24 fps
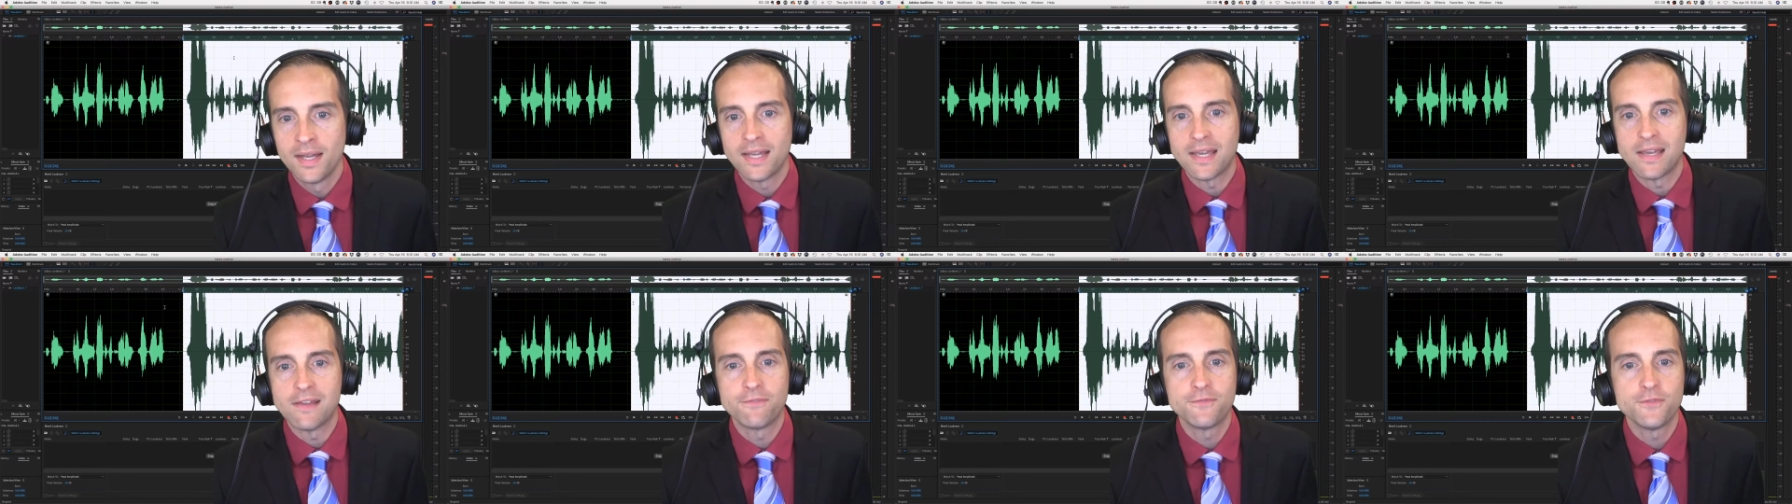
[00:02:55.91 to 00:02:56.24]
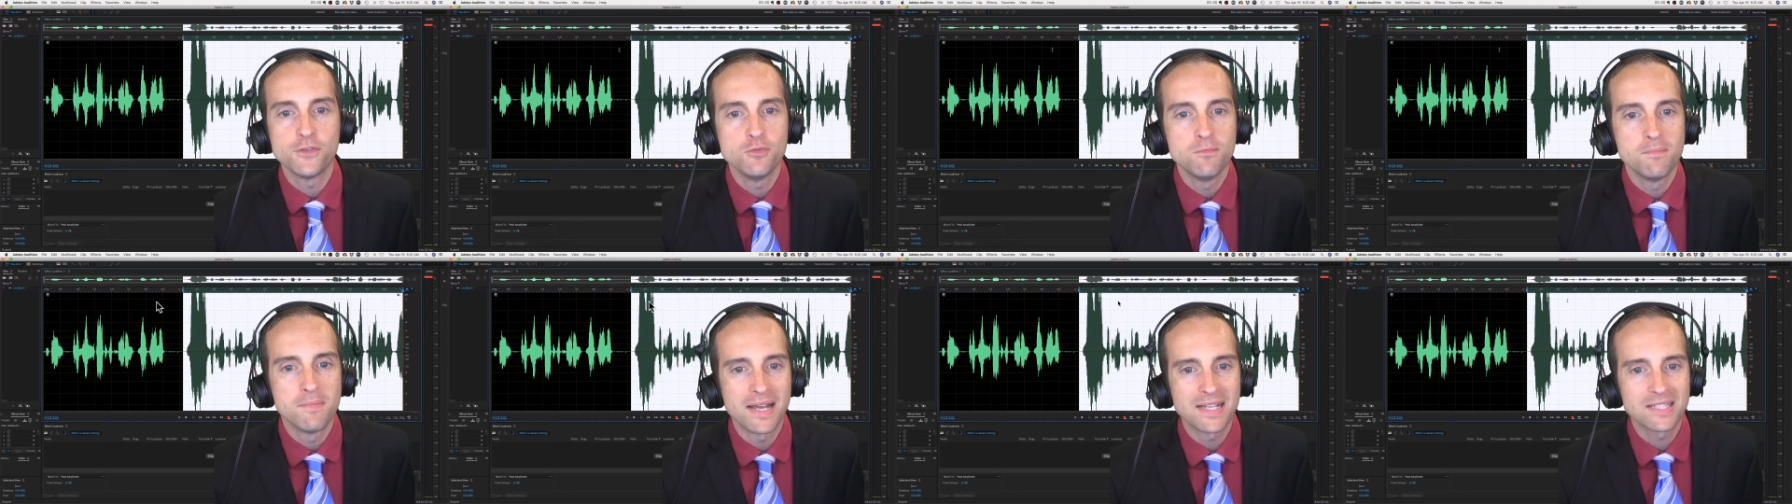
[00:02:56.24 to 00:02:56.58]
if
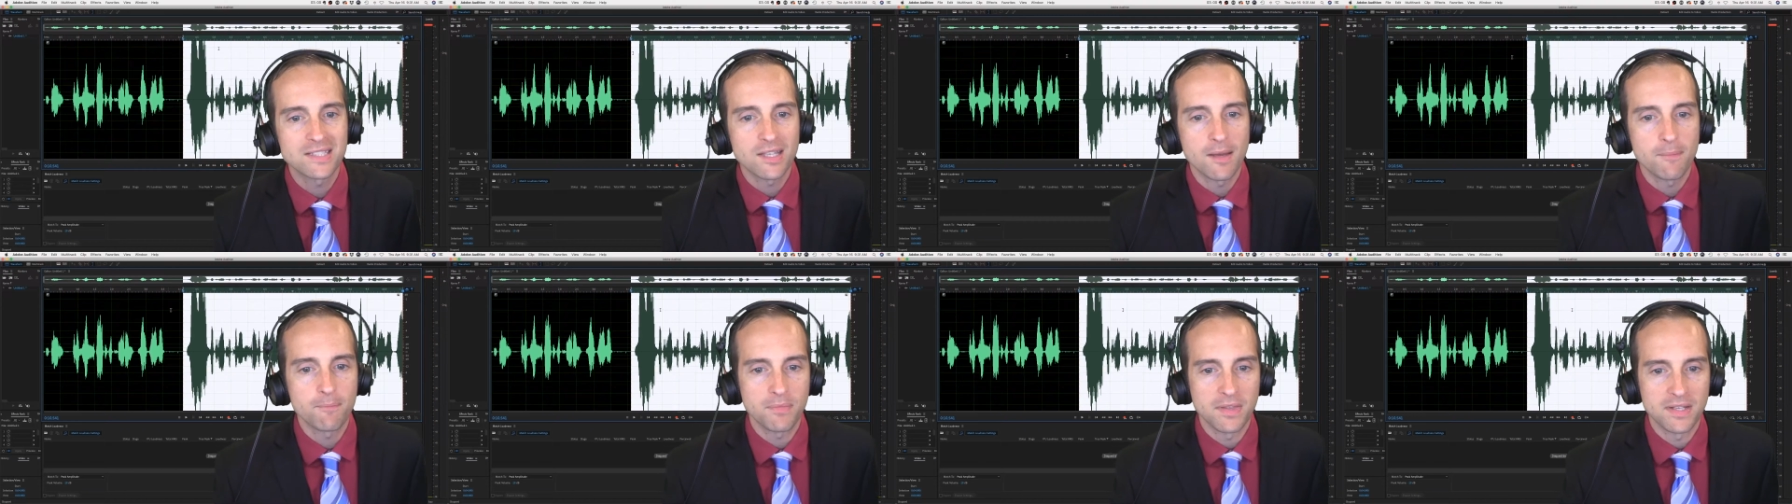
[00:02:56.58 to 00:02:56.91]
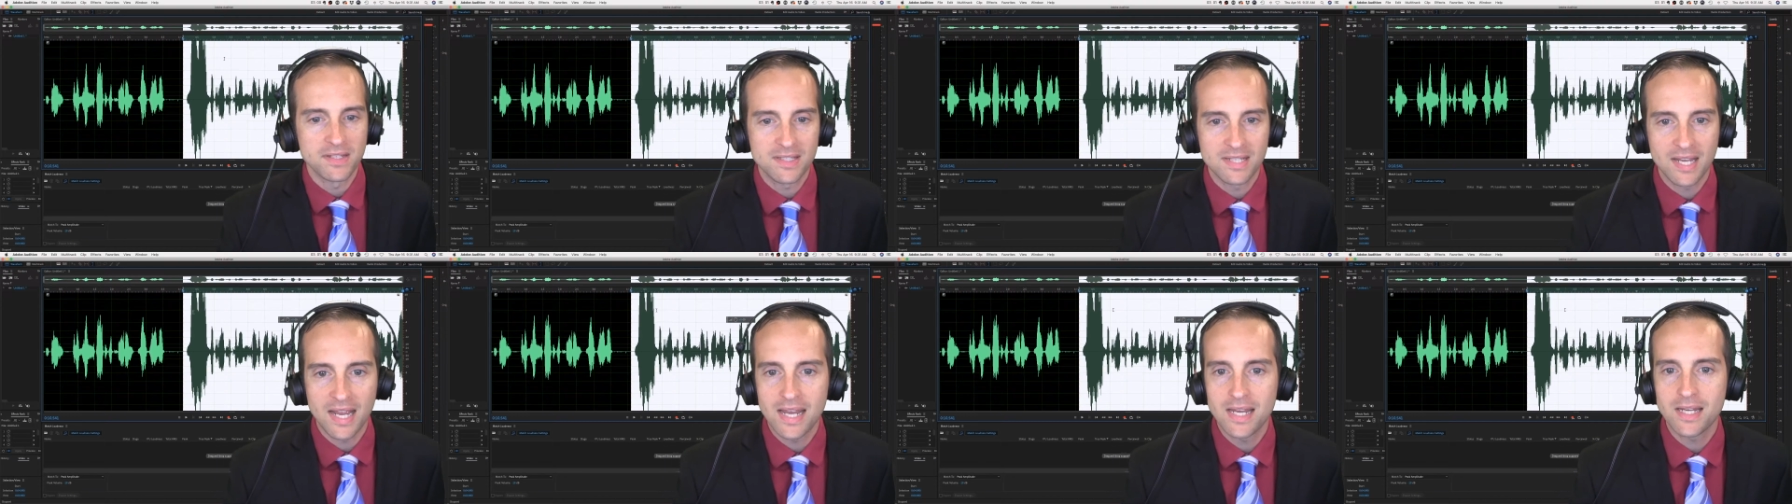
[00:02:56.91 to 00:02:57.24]
you mess up the
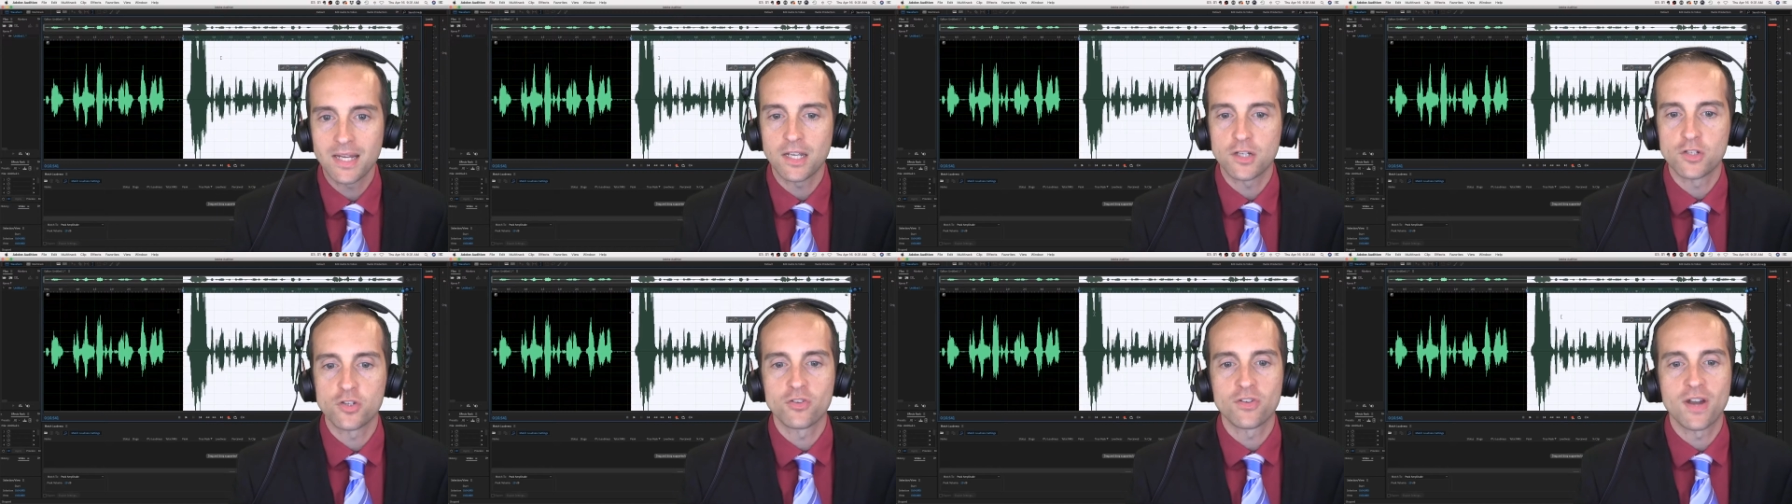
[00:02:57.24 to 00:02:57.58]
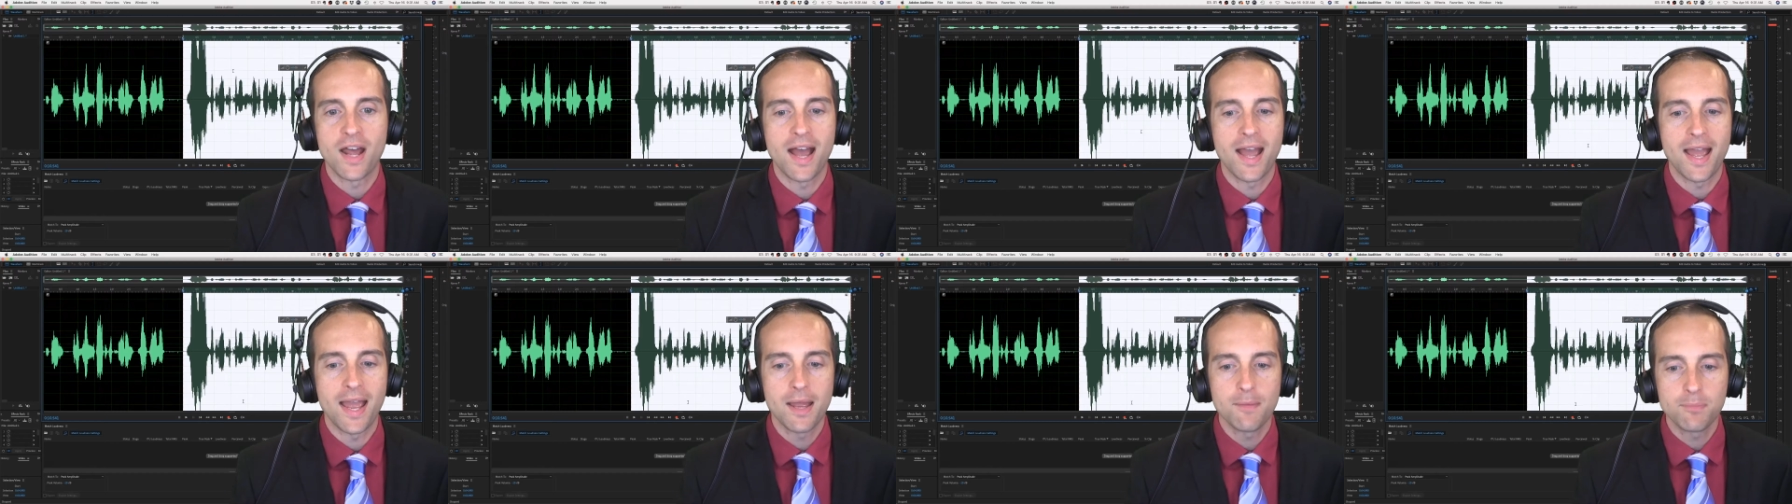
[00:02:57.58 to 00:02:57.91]
take and you're
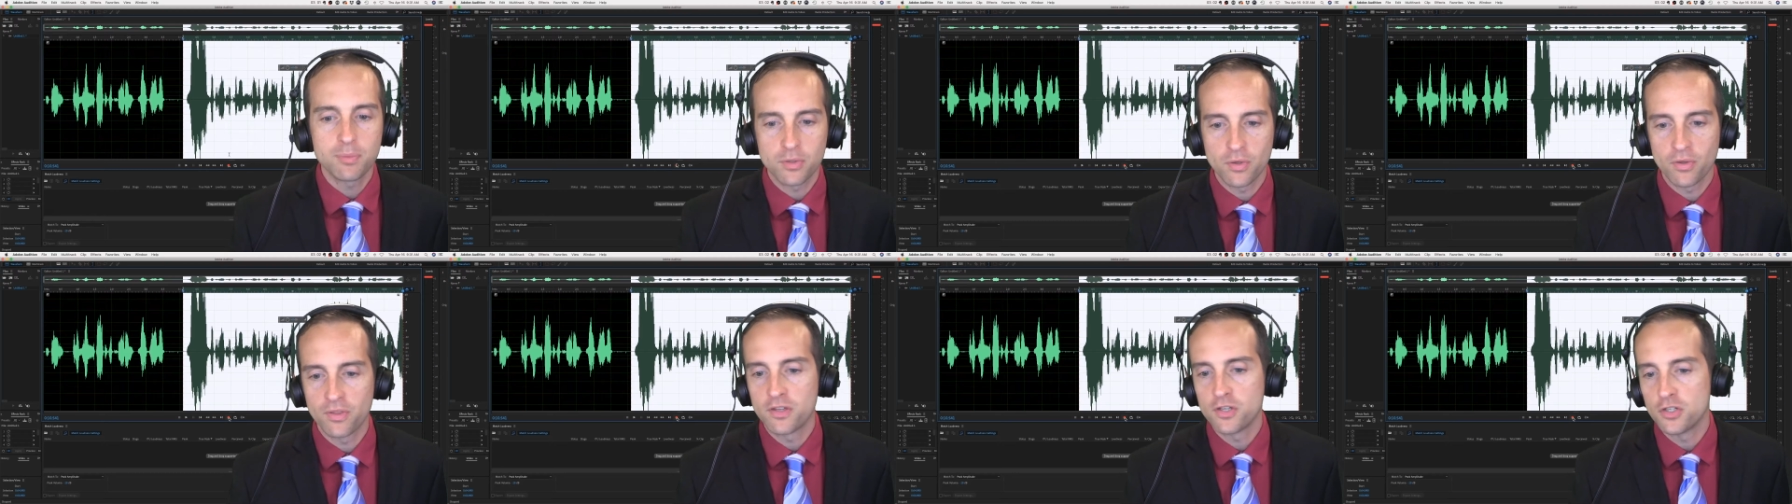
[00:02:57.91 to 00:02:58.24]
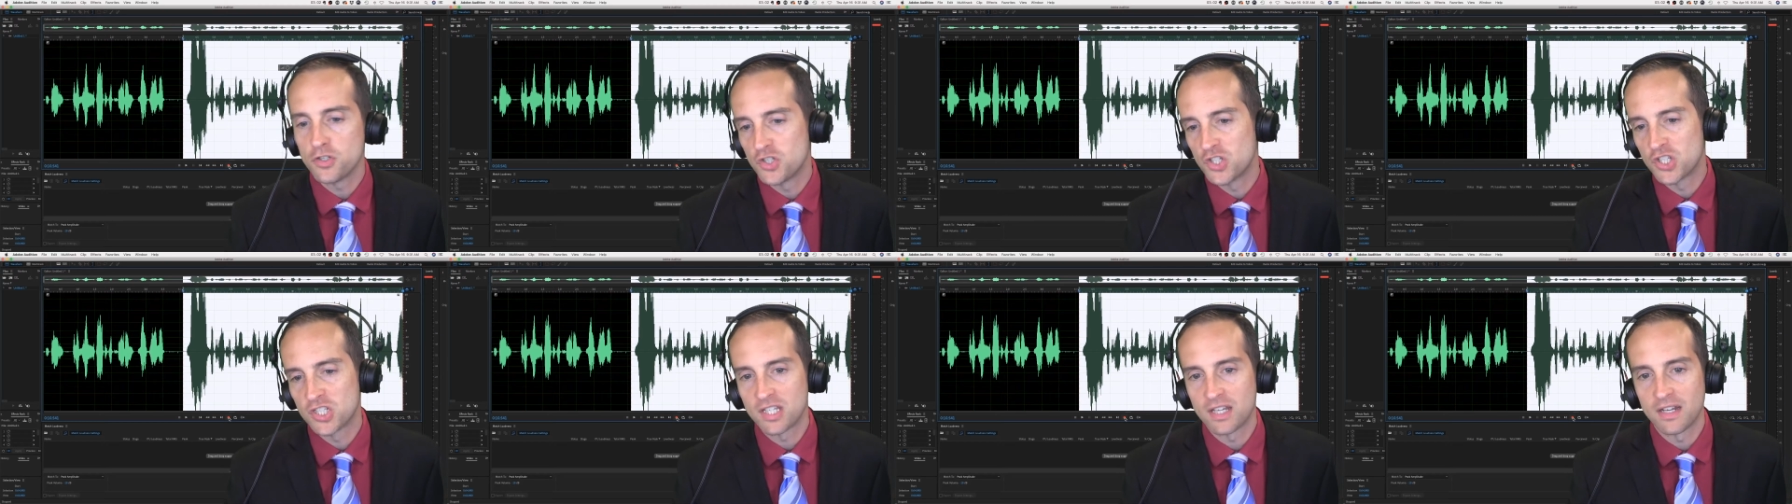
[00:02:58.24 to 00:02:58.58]
not happy with it,
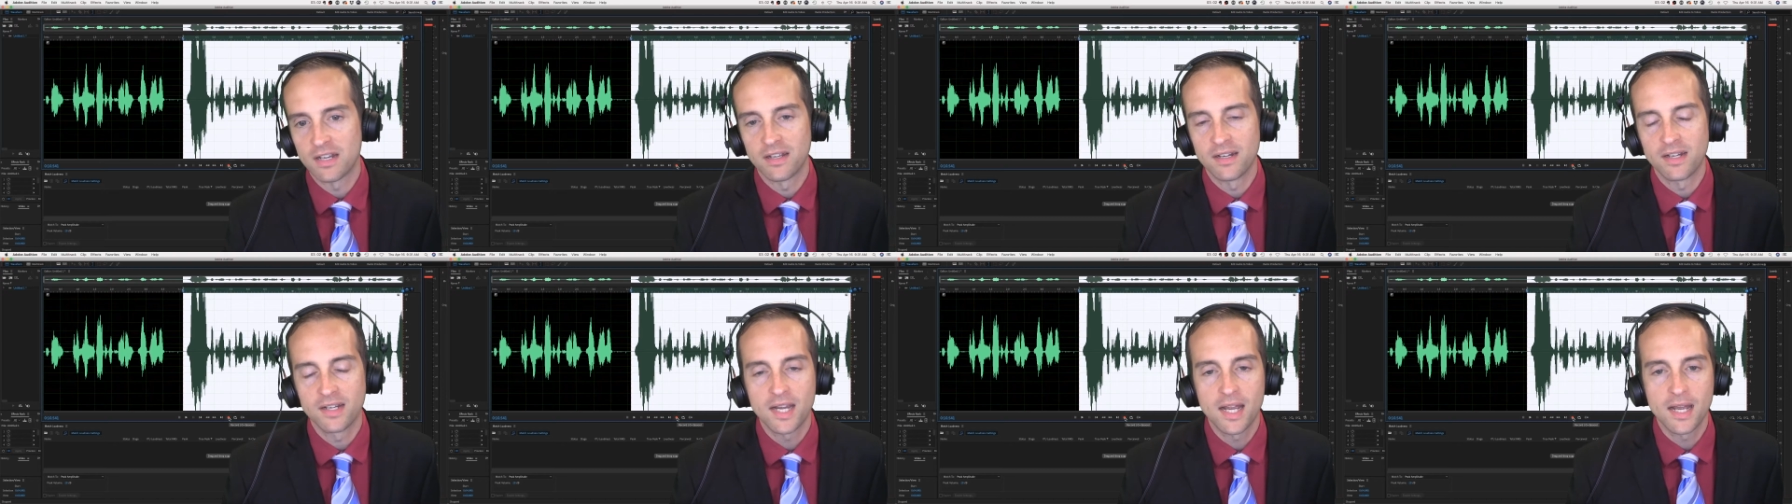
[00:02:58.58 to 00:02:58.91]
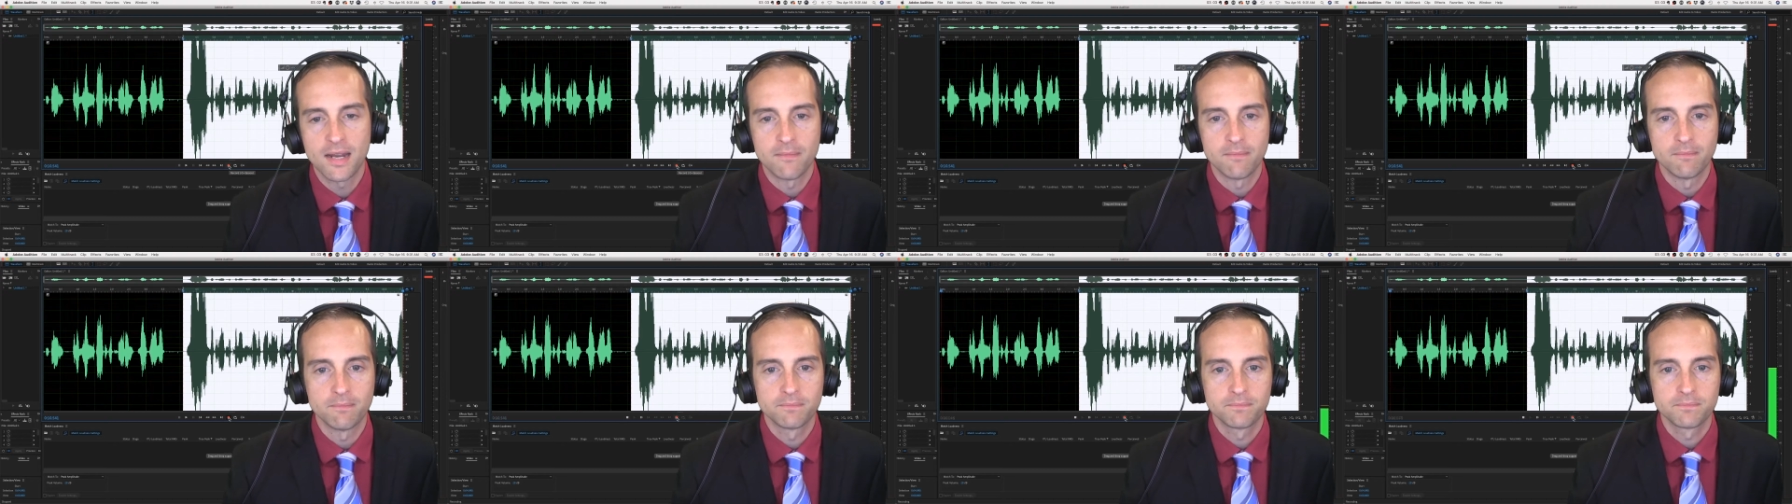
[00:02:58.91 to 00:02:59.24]
you just hit it
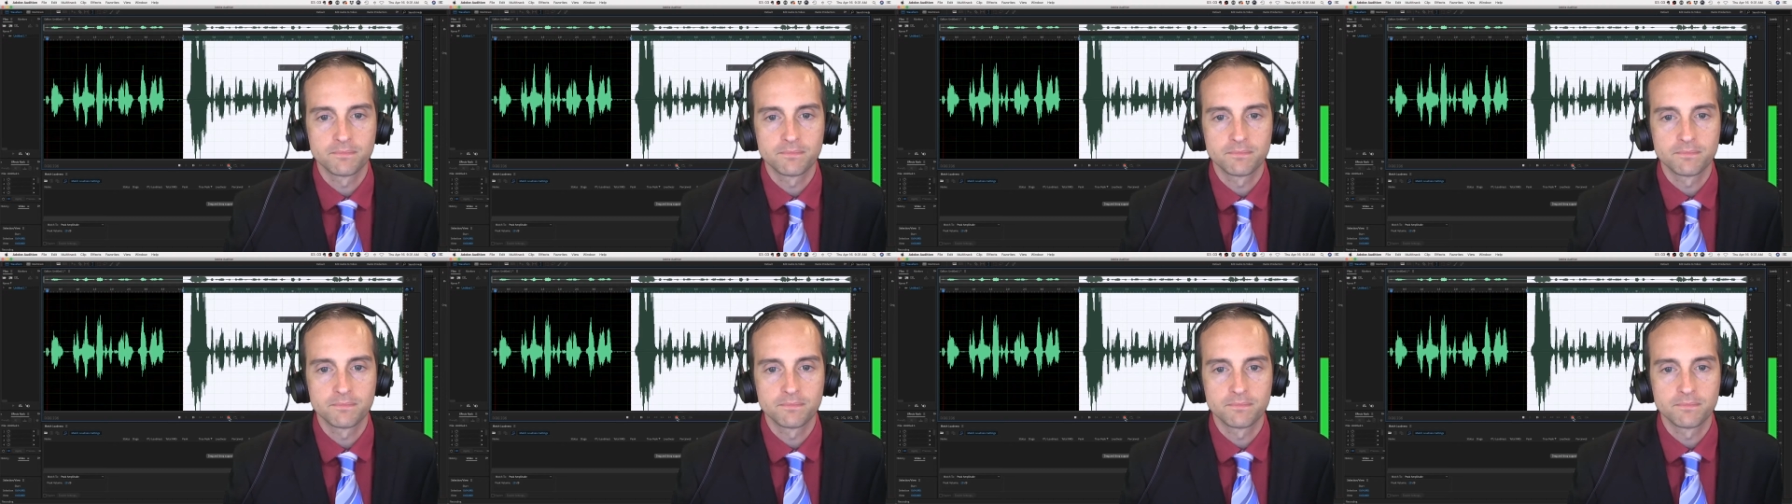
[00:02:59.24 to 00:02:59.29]
again.